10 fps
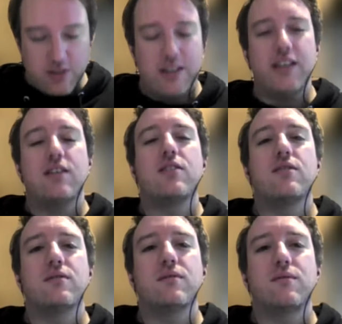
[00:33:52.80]
Like
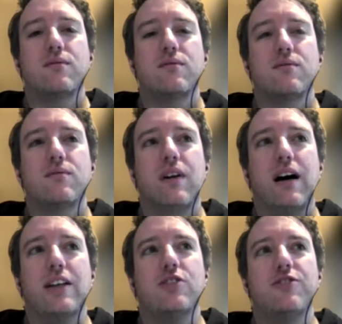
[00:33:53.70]

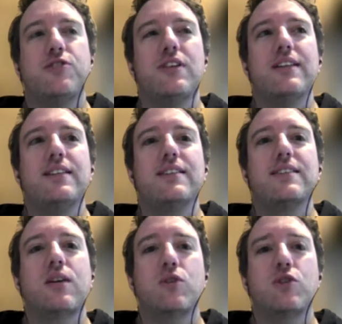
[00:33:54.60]
I don't fully
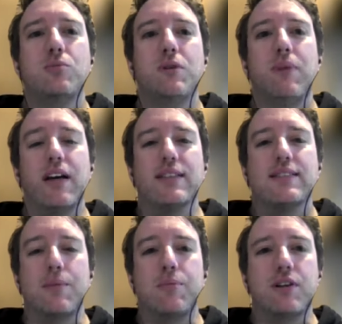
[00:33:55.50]
understand what you mean by a
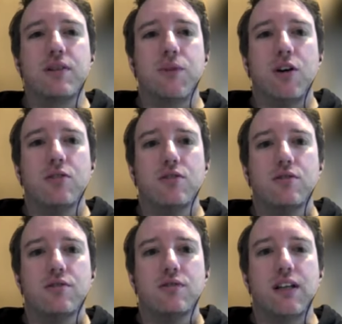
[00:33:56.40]
separate model.
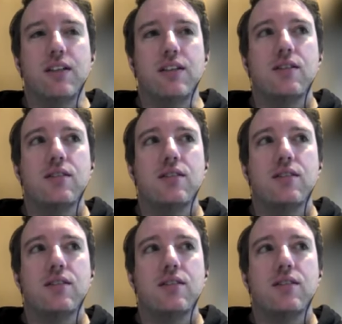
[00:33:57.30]
Like